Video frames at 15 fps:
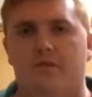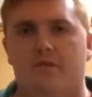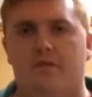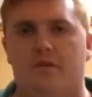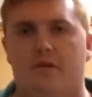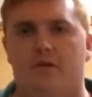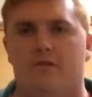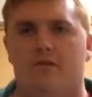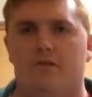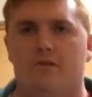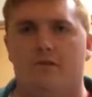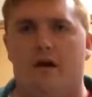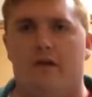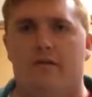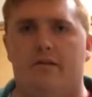
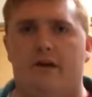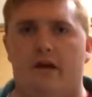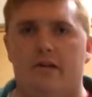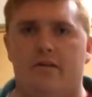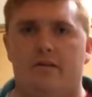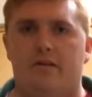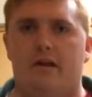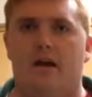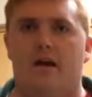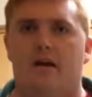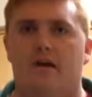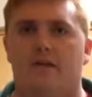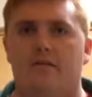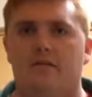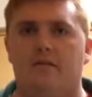so I decided
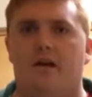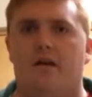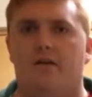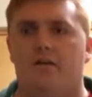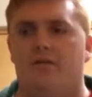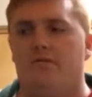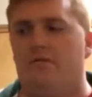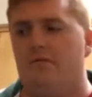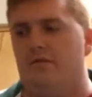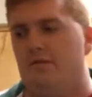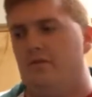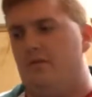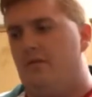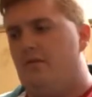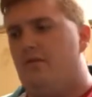today, instead of
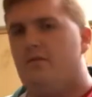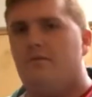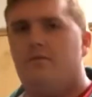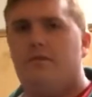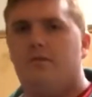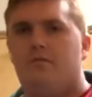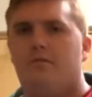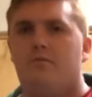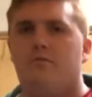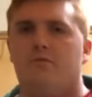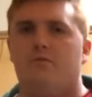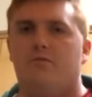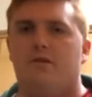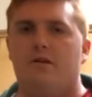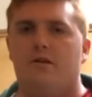reviewing the
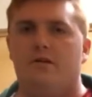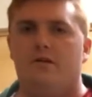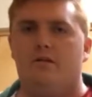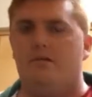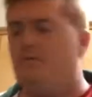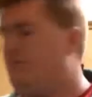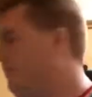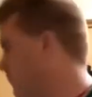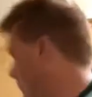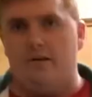movie from